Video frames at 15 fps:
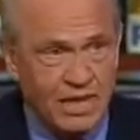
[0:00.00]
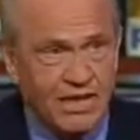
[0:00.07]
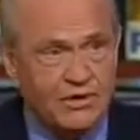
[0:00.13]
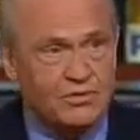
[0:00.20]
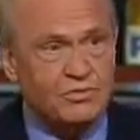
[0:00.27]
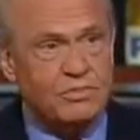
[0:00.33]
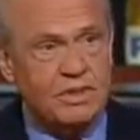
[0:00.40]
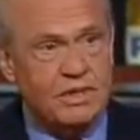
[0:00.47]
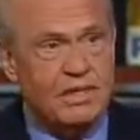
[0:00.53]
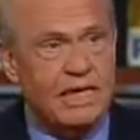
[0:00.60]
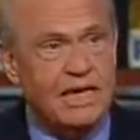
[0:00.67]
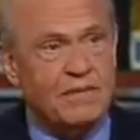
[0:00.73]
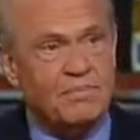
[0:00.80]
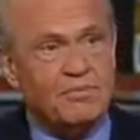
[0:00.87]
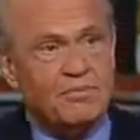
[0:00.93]
people ask
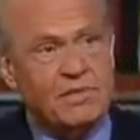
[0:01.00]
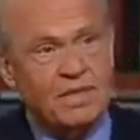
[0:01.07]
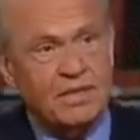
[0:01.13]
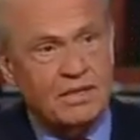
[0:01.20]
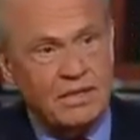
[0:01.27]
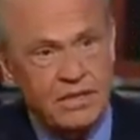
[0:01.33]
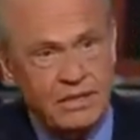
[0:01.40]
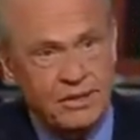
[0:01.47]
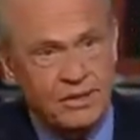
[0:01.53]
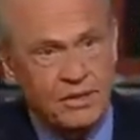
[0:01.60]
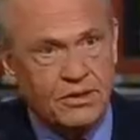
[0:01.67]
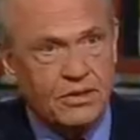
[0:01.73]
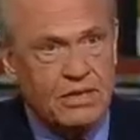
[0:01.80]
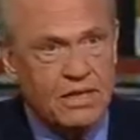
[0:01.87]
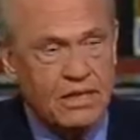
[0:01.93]
me,
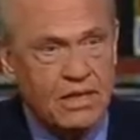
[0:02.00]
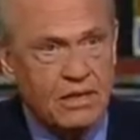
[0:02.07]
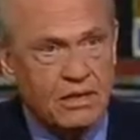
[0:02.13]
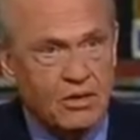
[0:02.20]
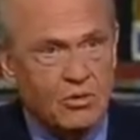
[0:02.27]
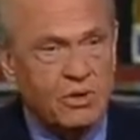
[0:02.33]
hypothetically, you know,